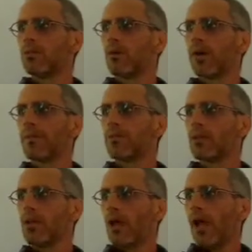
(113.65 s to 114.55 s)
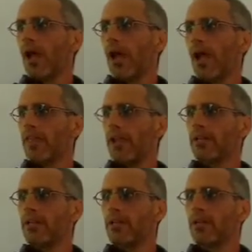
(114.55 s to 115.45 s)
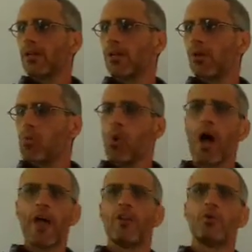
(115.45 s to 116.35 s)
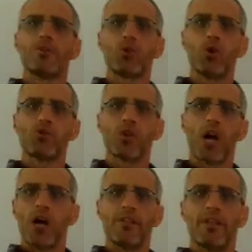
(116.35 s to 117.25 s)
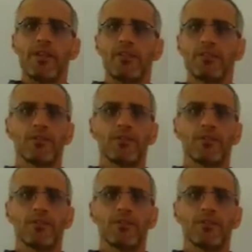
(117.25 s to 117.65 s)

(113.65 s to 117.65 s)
Right? And then what other results are there?